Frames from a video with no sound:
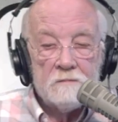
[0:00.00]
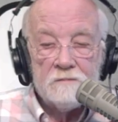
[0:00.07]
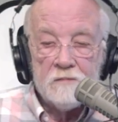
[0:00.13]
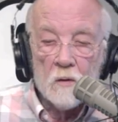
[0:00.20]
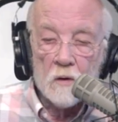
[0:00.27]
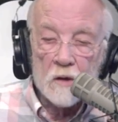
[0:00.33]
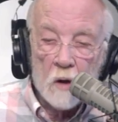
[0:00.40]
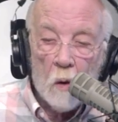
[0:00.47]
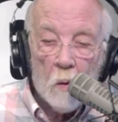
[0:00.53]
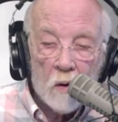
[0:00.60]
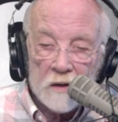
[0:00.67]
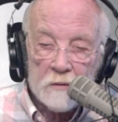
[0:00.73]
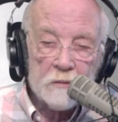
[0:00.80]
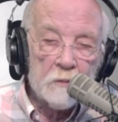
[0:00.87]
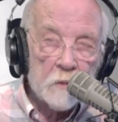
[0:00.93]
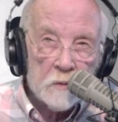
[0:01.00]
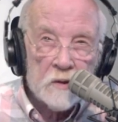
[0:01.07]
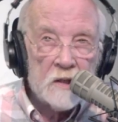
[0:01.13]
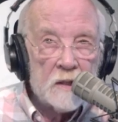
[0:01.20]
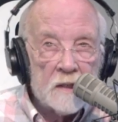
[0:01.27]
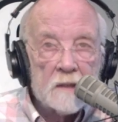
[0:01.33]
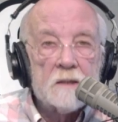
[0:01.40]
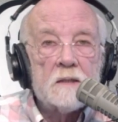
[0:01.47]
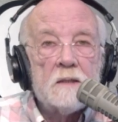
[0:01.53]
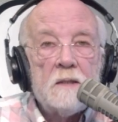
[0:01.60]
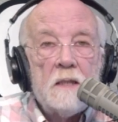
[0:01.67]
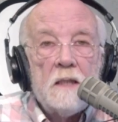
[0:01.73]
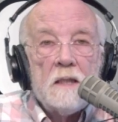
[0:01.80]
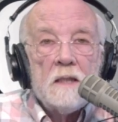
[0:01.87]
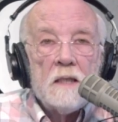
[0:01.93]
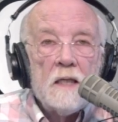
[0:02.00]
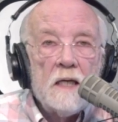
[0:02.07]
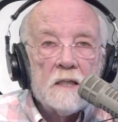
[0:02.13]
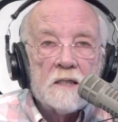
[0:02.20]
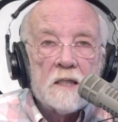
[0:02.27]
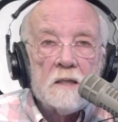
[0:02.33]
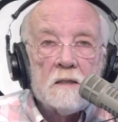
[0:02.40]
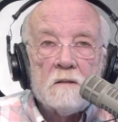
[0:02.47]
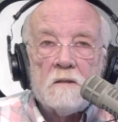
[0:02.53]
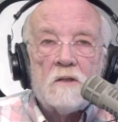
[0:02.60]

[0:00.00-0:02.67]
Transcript: for going through this. Listen,